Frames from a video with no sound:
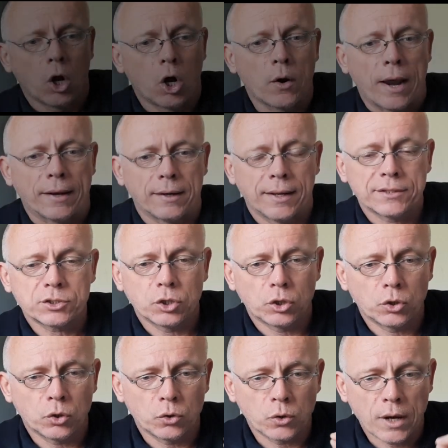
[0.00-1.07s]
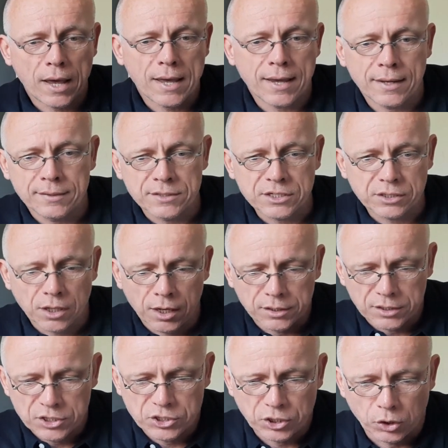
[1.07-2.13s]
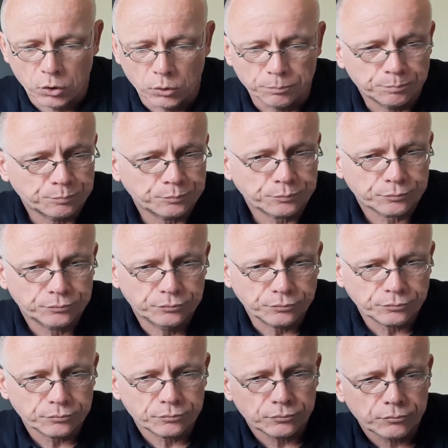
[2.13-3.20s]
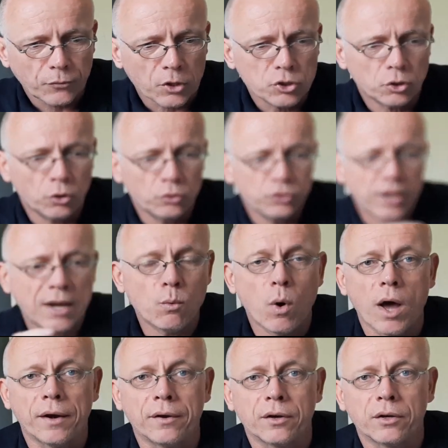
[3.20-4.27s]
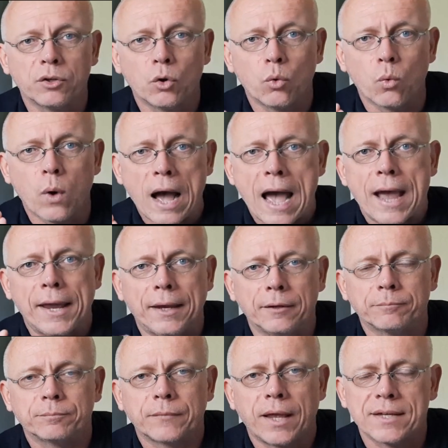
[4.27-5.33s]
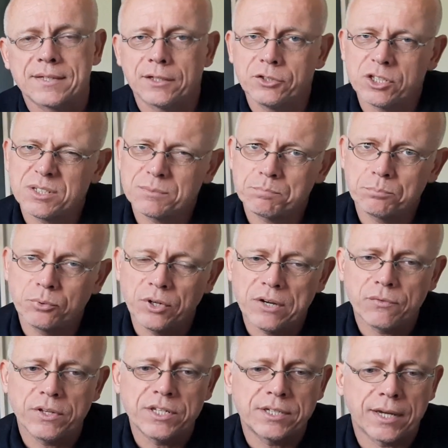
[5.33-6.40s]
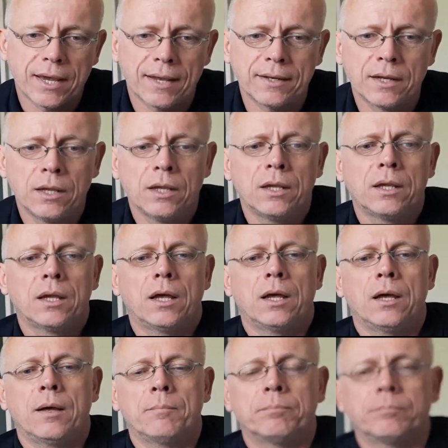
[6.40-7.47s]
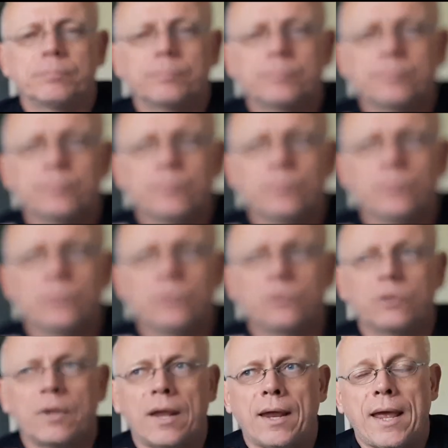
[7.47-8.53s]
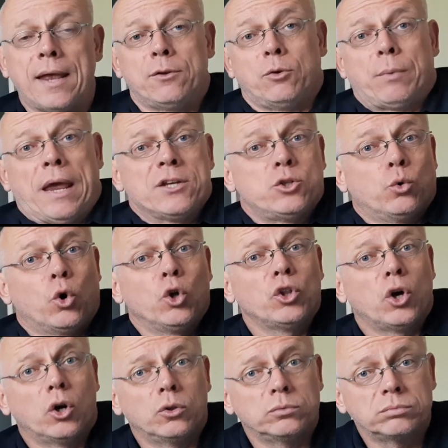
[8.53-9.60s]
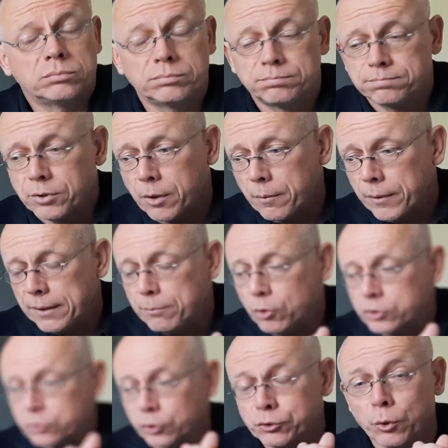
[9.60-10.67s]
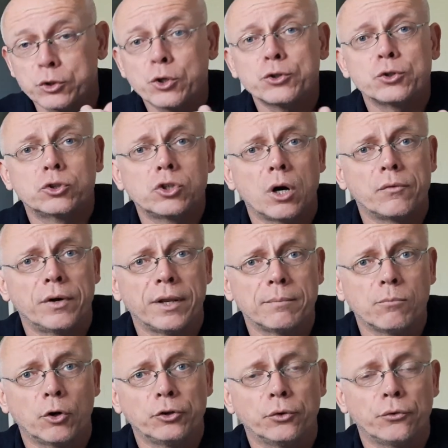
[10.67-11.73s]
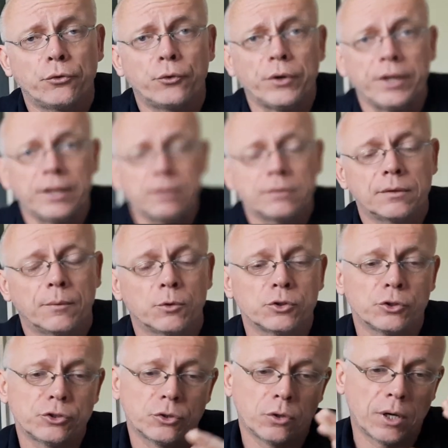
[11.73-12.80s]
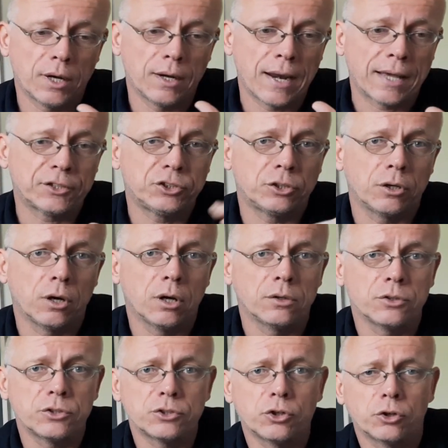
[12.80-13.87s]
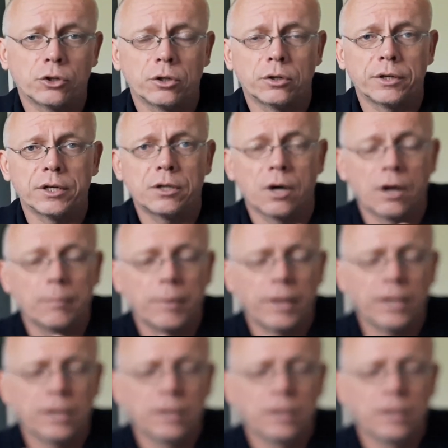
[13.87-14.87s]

All right, let's go and start the show. So day one, the why. As I just briefly said, and as you all know, probably, because it was also covered in module 3, there was also a lecture on circular economy.